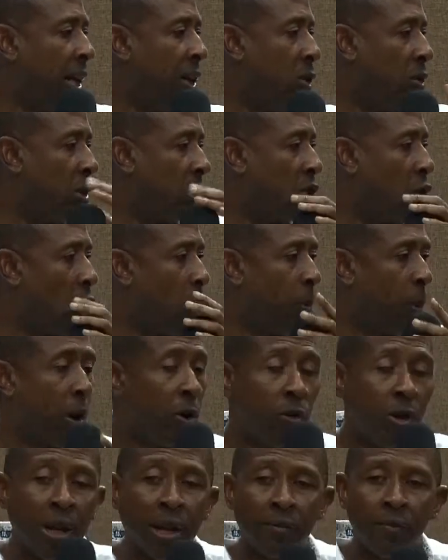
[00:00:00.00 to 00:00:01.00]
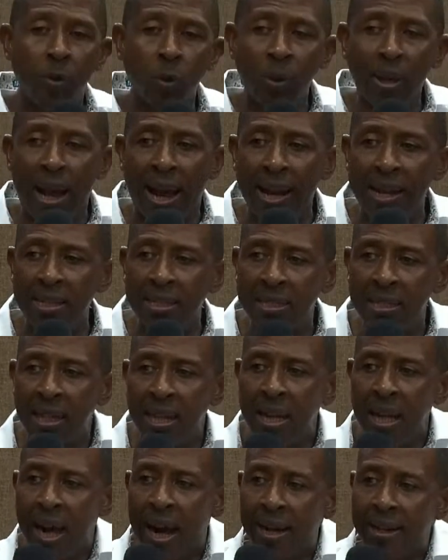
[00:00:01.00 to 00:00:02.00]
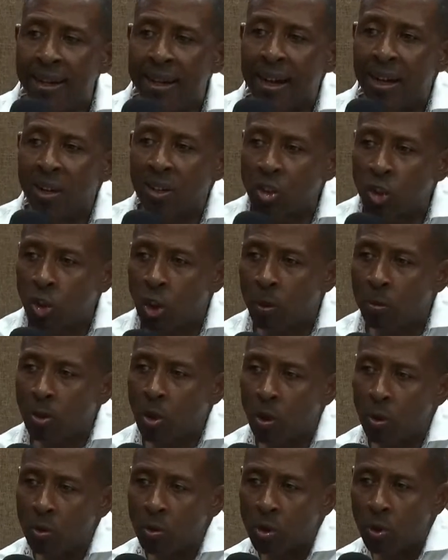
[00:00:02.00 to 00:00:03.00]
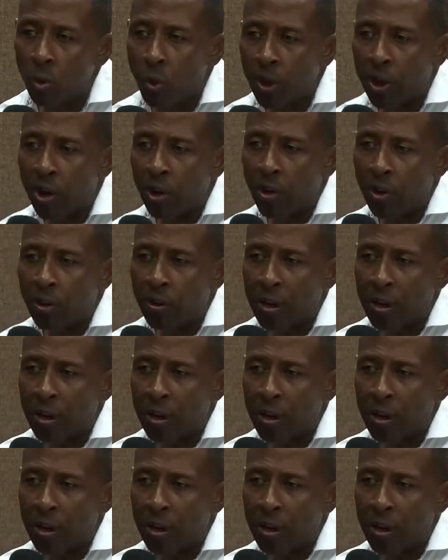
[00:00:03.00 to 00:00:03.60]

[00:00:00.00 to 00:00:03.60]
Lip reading: you just open, read a few lines, and then I just jump down to where